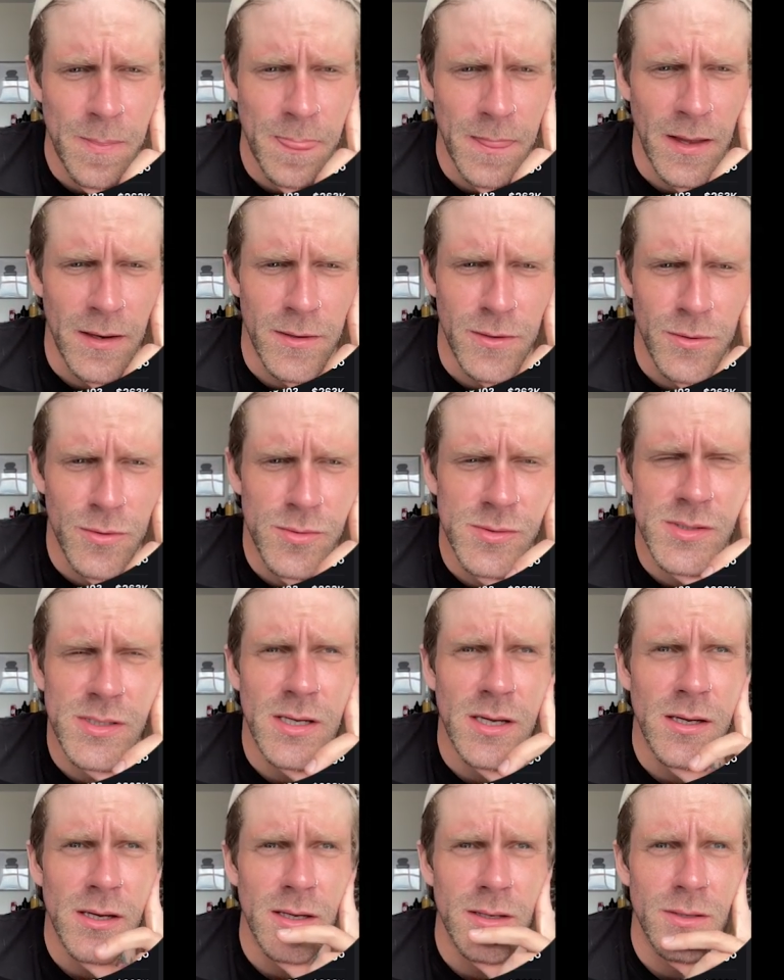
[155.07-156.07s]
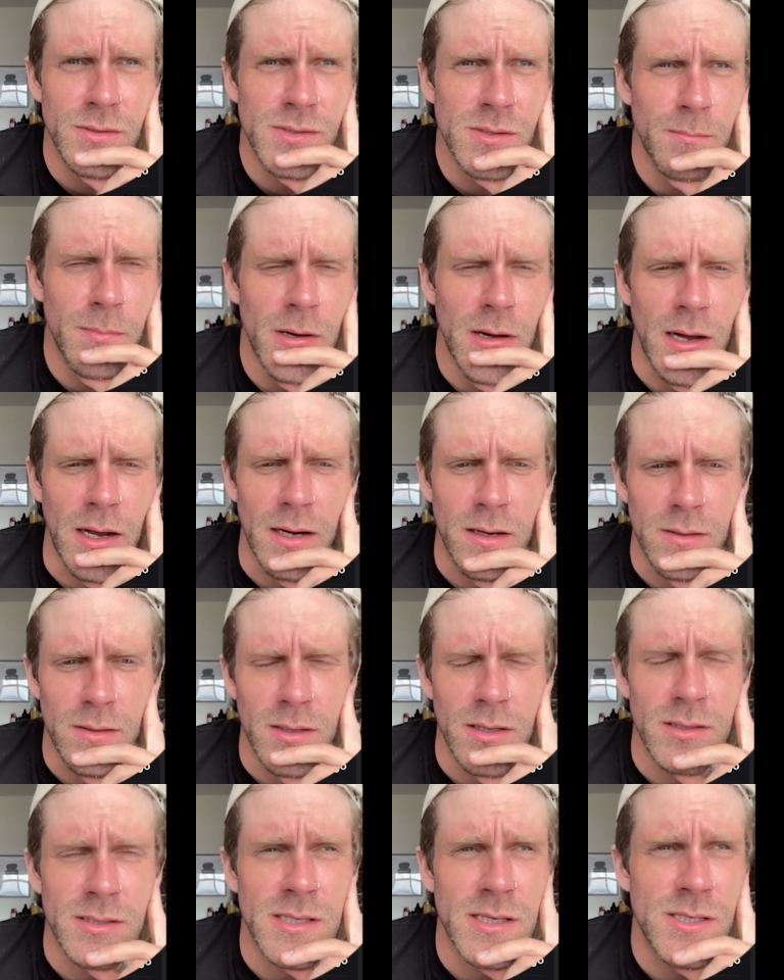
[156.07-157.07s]
And use a bot,
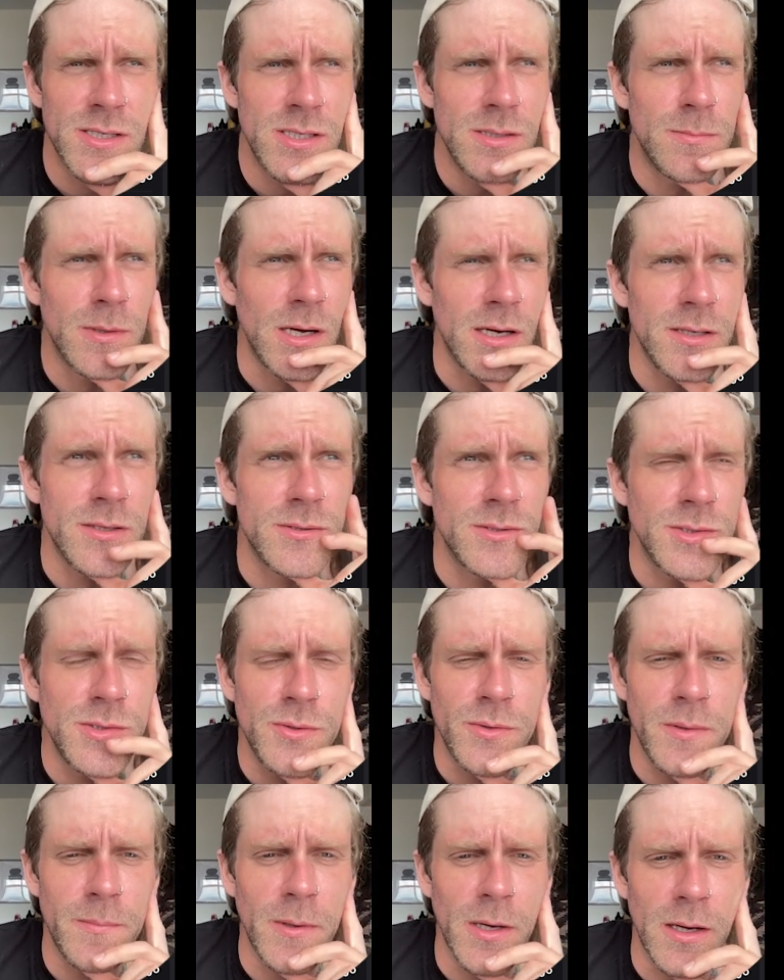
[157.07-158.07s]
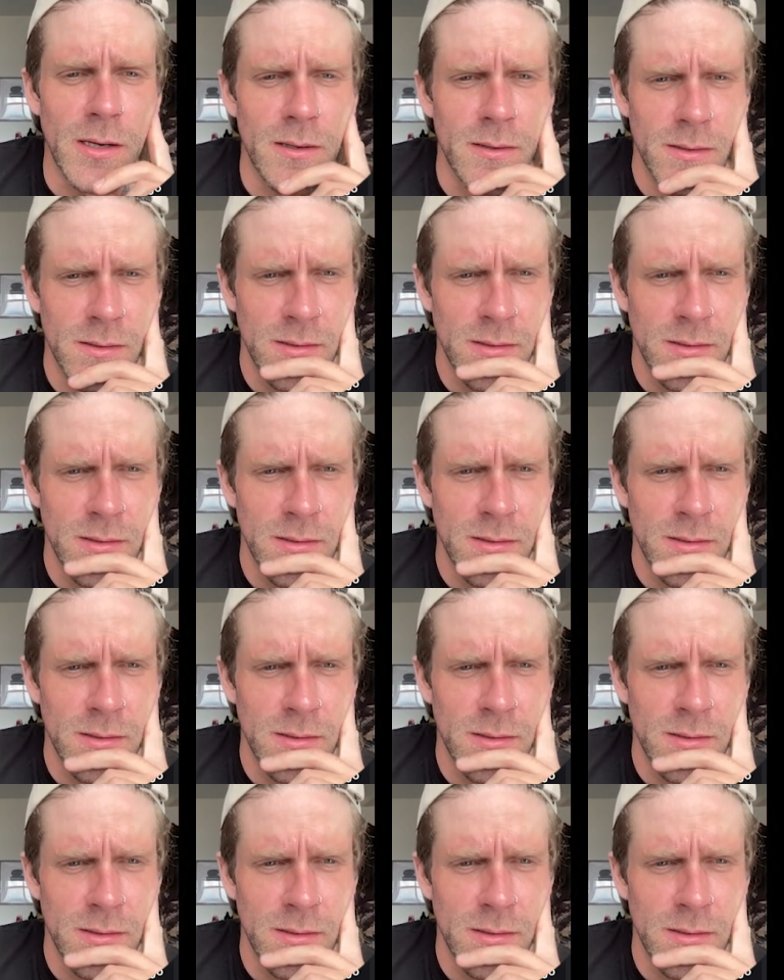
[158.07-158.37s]
a TG bot, use Unibot.